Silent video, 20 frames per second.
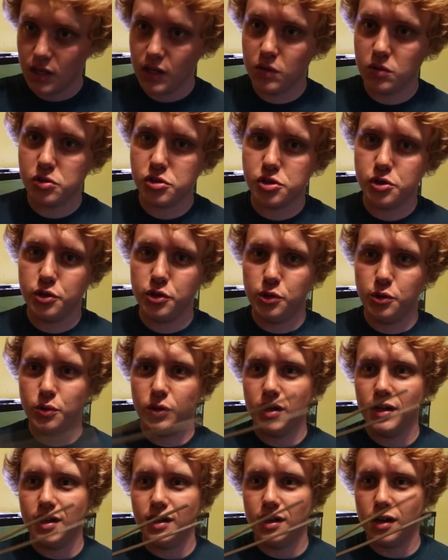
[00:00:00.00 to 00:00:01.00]
I'll show you.
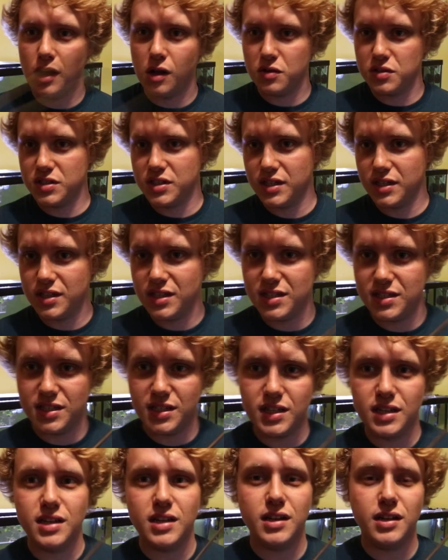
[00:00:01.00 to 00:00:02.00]
I'll stick these
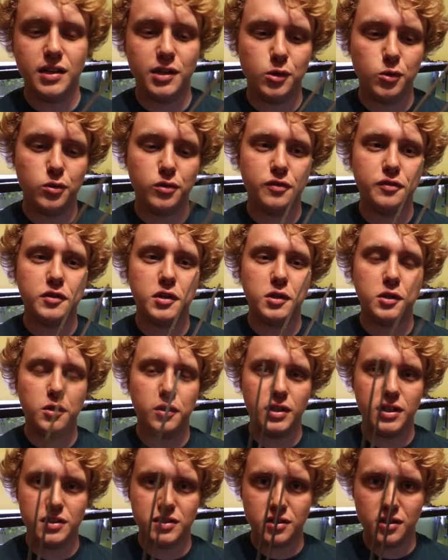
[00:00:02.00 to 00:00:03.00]
in and he will follow
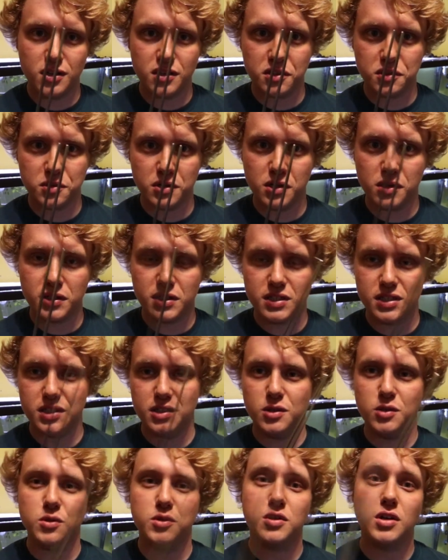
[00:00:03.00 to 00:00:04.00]
these tongs around, because he
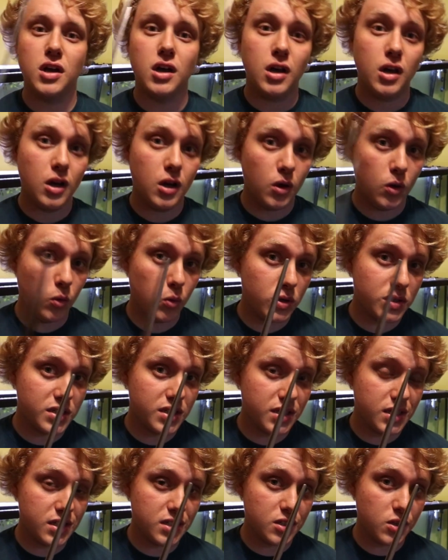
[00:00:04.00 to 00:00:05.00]
knows once
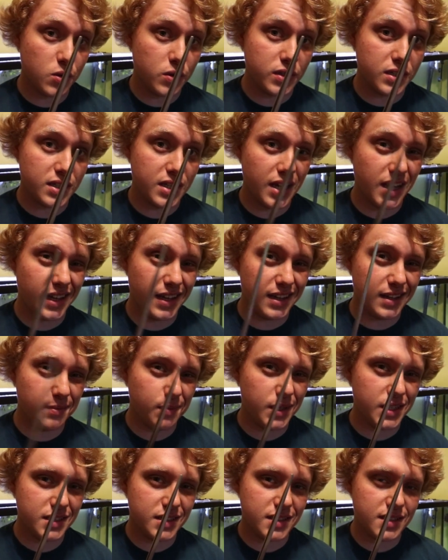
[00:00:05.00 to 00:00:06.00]
these go in the tank it
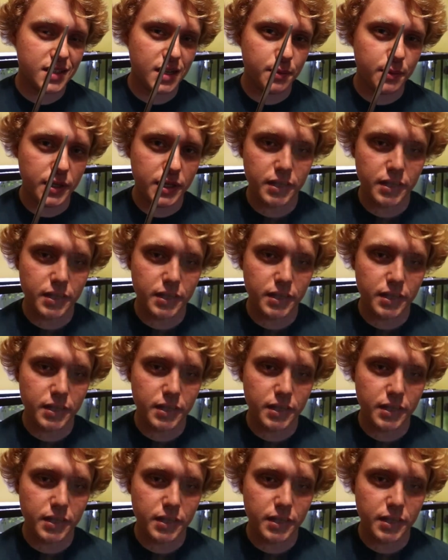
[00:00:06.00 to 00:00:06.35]
means it's time to